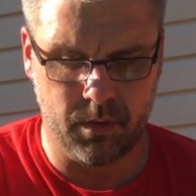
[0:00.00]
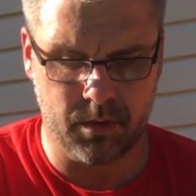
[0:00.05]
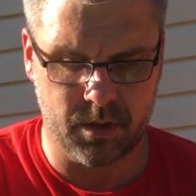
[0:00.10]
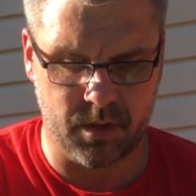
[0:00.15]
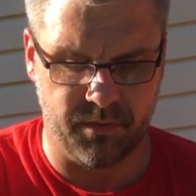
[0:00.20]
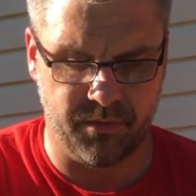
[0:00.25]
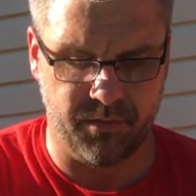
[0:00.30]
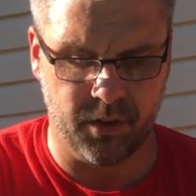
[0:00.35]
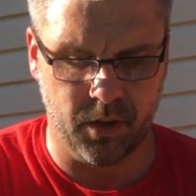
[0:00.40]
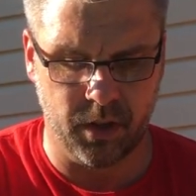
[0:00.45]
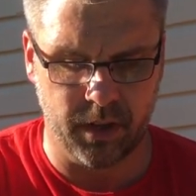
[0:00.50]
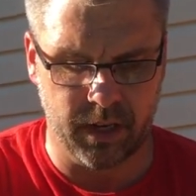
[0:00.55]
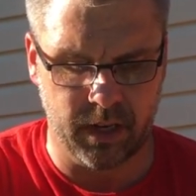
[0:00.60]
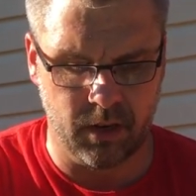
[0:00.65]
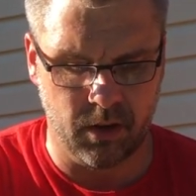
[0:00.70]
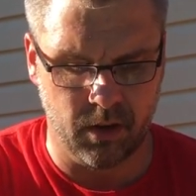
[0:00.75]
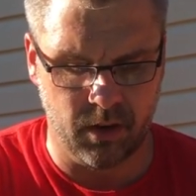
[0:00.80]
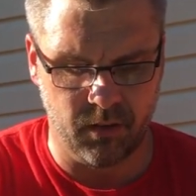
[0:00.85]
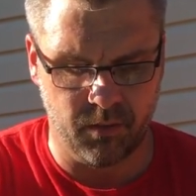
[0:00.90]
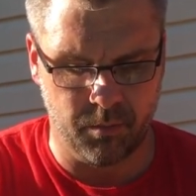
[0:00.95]
a fillet
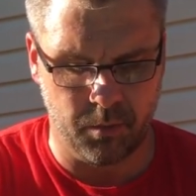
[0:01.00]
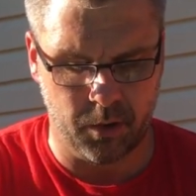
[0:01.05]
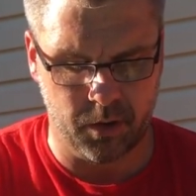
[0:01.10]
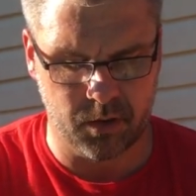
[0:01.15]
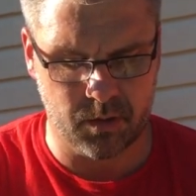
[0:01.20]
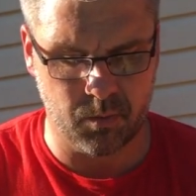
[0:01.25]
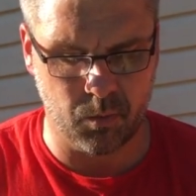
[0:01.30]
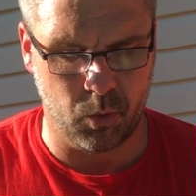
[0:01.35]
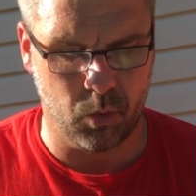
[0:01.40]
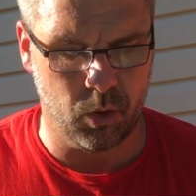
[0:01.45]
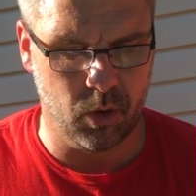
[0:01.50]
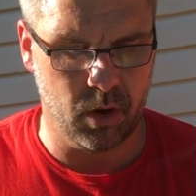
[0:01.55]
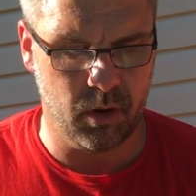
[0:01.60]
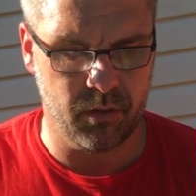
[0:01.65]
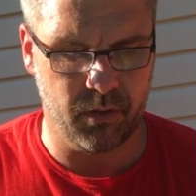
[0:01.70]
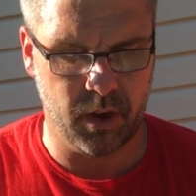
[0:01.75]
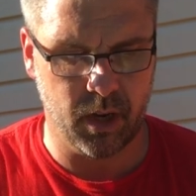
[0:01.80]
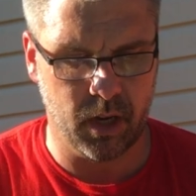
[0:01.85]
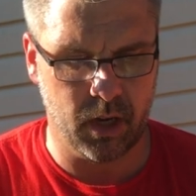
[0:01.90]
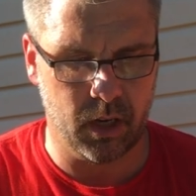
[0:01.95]
knife, but it's more
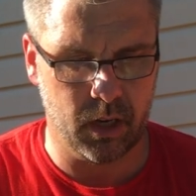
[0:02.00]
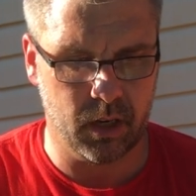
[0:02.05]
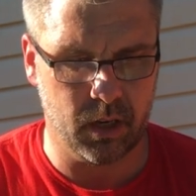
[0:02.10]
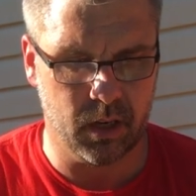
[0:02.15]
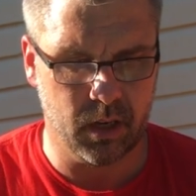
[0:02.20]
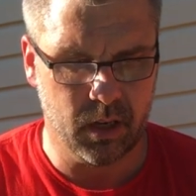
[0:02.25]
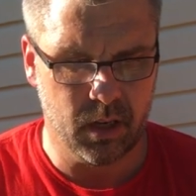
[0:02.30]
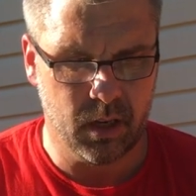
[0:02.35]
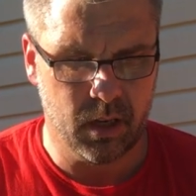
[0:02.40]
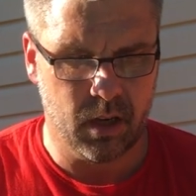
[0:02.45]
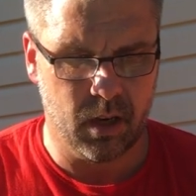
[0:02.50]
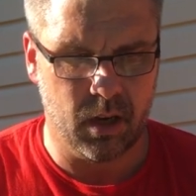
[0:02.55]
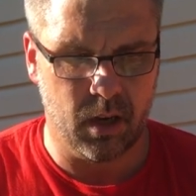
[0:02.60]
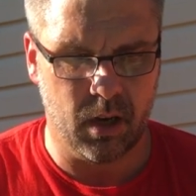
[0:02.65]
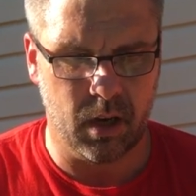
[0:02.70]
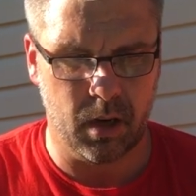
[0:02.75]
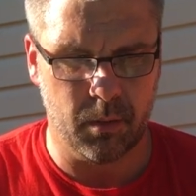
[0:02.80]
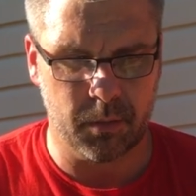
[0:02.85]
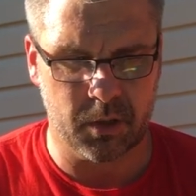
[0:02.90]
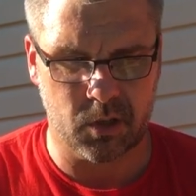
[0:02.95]
of a
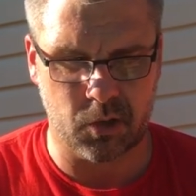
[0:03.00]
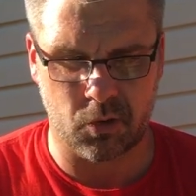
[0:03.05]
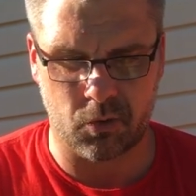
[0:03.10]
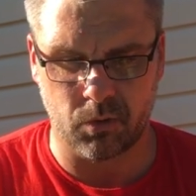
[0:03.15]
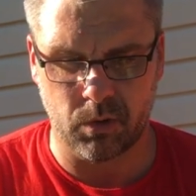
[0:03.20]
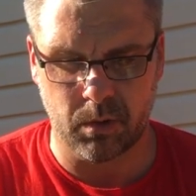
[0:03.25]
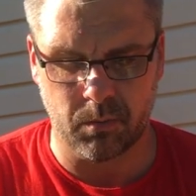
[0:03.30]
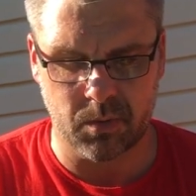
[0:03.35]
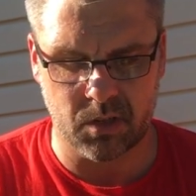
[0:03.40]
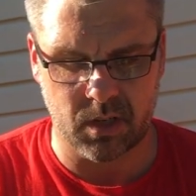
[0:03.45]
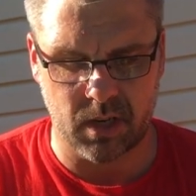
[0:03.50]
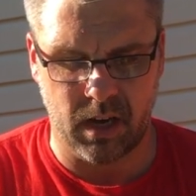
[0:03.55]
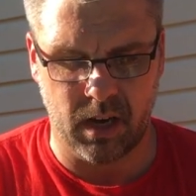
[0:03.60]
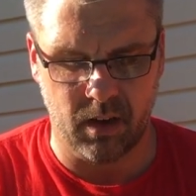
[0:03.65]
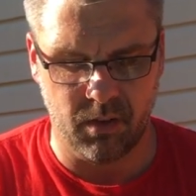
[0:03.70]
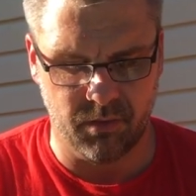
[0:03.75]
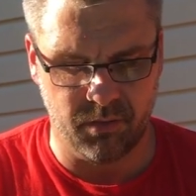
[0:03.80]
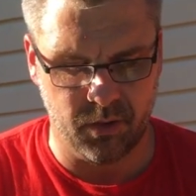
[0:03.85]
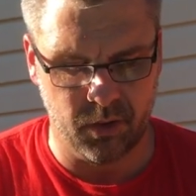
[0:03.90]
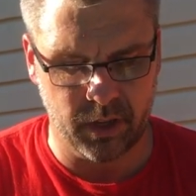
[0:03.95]
extreme
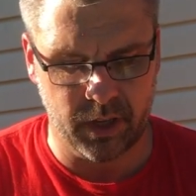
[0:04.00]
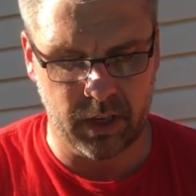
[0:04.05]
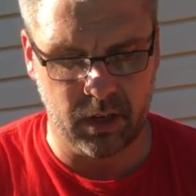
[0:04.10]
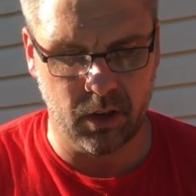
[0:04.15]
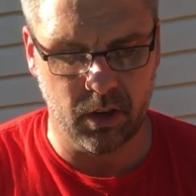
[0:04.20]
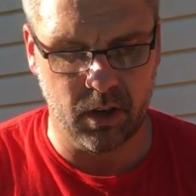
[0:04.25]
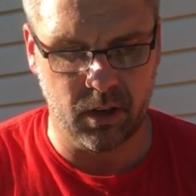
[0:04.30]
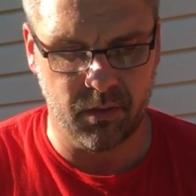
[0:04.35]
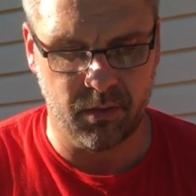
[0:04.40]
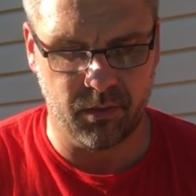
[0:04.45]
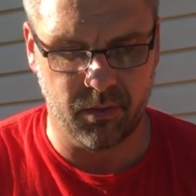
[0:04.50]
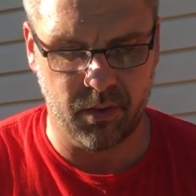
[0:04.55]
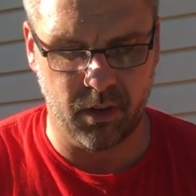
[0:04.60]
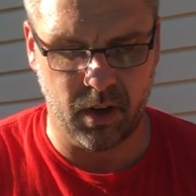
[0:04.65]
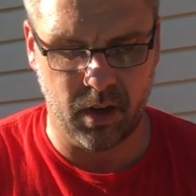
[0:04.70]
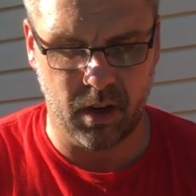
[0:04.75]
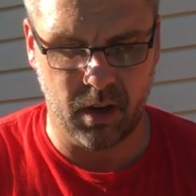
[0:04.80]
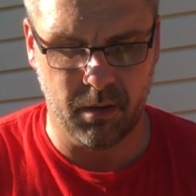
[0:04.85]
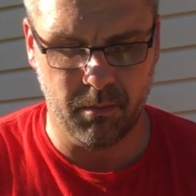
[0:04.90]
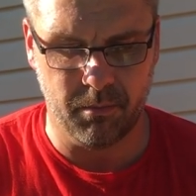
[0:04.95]
style fillet knife.
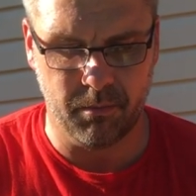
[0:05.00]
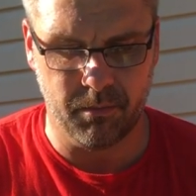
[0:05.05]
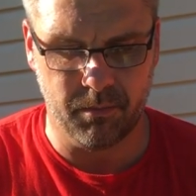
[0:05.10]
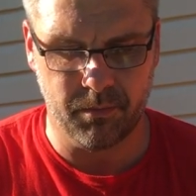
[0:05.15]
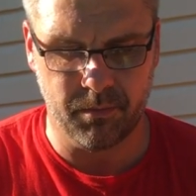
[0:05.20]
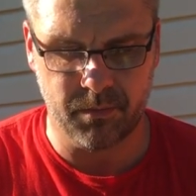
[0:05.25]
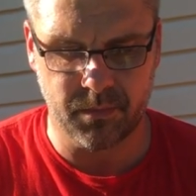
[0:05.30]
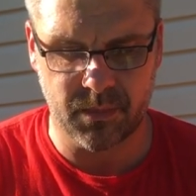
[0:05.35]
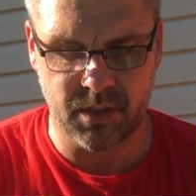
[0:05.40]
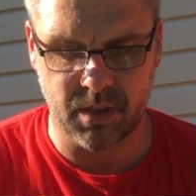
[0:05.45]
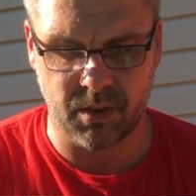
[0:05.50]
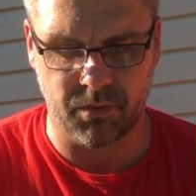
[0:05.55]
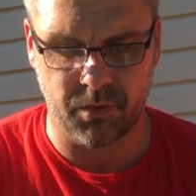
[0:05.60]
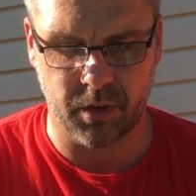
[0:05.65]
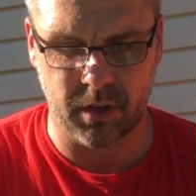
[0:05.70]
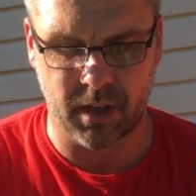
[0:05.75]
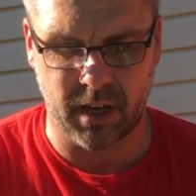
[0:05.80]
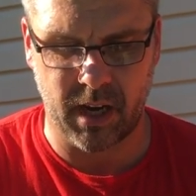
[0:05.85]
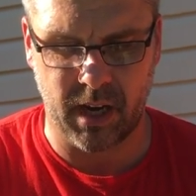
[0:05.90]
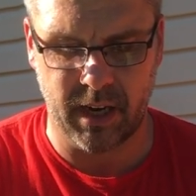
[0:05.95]

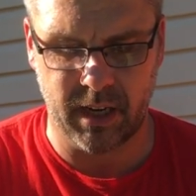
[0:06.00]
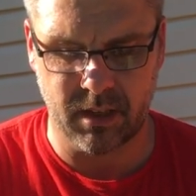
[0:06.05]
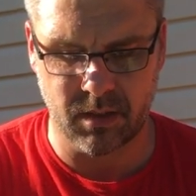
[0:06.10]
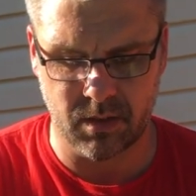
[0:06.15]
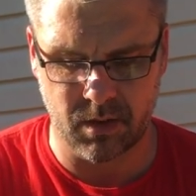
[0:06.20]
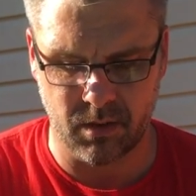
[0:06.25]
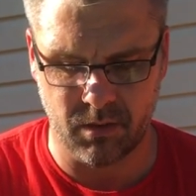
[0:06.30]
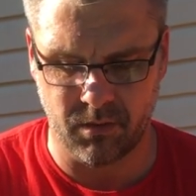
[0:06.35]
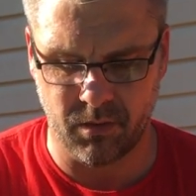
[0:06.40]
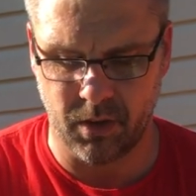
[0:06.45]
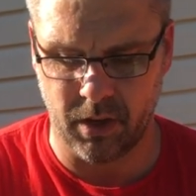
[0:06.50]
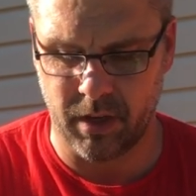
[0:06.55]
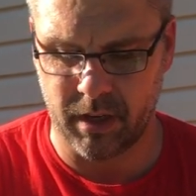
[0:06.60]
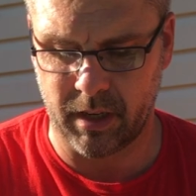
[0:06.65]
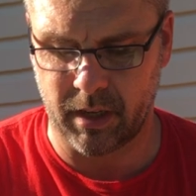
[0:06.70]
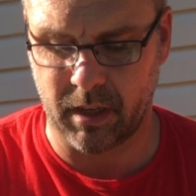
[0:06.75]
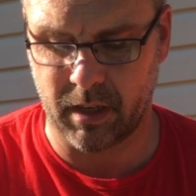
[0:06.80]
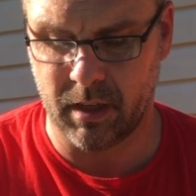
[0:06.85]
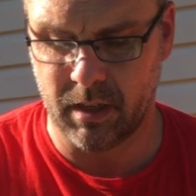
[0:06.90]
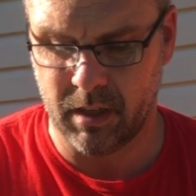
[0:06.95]
Different kinds of
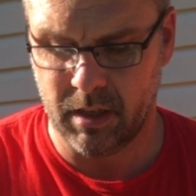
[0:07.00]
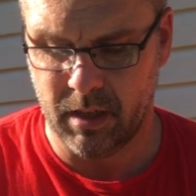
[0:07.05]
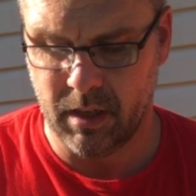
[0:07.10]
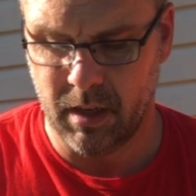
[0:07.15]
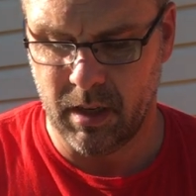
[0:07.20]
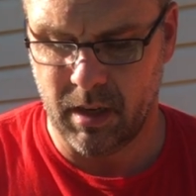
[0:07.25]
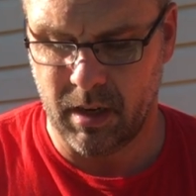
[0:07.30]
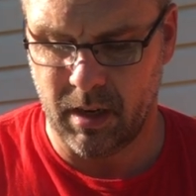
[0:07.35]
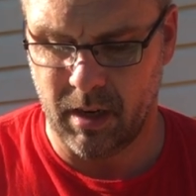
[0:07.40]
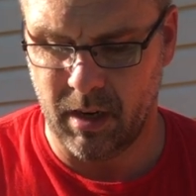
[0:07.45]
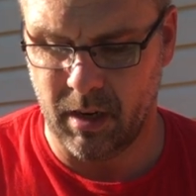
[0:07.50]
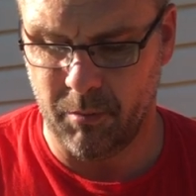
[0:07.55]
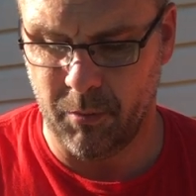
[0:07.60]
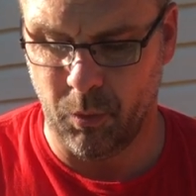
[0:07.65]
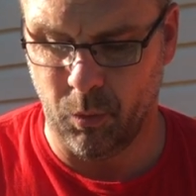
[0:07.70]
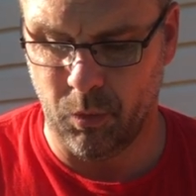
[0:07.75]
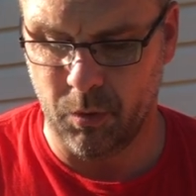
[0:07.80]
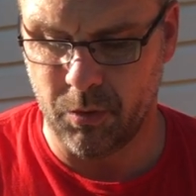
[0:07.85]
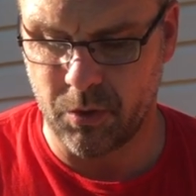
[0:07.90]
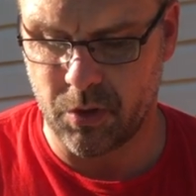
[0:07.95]
like it
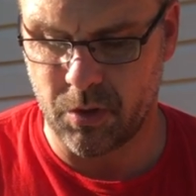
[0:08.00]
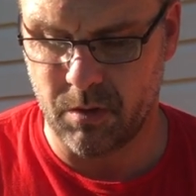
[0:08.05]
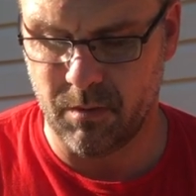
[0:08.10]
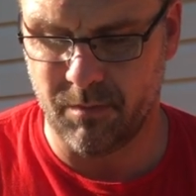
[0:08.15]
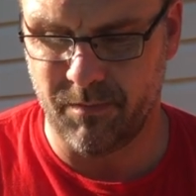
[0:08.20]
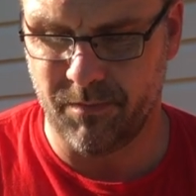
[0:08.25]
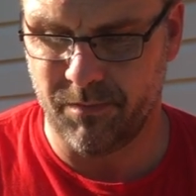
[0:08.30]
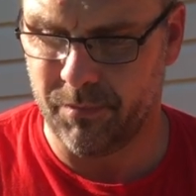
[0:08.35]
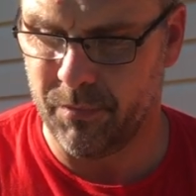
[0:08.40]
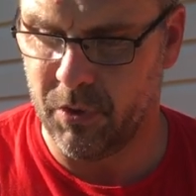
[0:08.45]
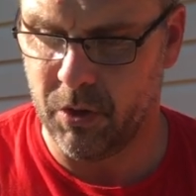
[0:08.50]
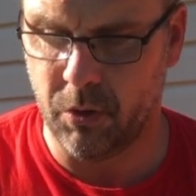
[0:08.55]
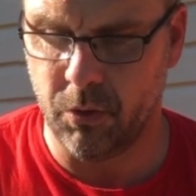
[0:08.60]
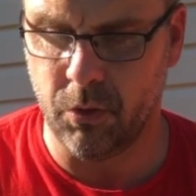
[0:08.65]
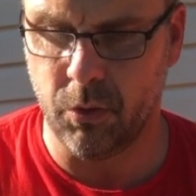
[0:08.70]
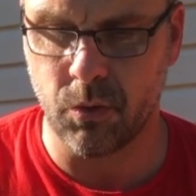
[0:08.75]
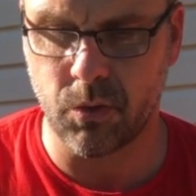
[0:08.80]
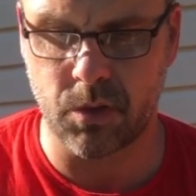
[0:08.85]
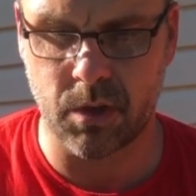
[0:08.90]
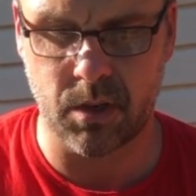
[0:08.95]
wouldn't you'd
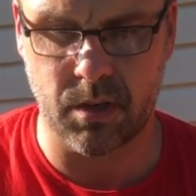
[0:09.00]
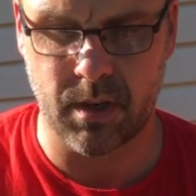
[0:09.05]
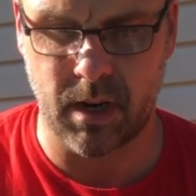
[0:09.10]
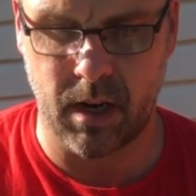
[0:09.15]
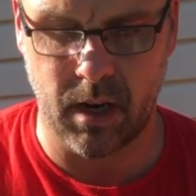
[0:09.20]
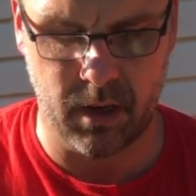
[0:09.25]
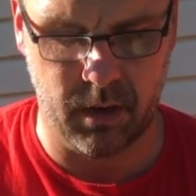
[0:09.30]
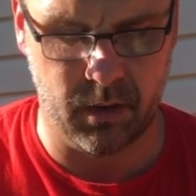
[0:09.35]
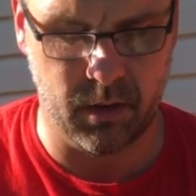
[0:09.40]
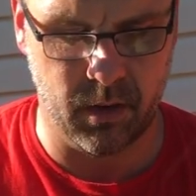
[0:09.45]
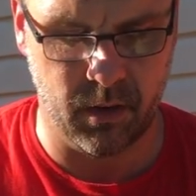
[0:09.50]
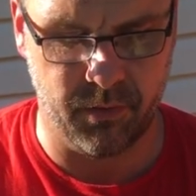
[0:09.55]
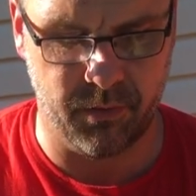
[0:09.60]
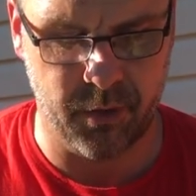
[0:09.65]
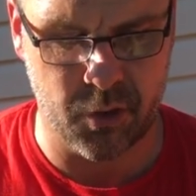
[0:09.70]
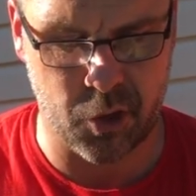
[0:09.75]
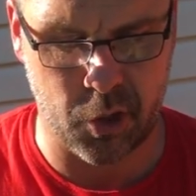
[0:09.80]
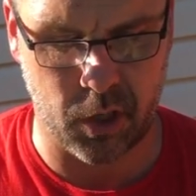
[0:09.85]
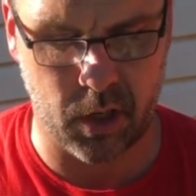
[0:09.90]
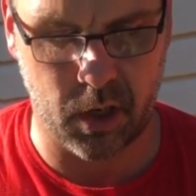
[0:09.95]
use this on a
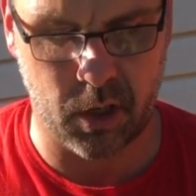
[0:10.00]
fishing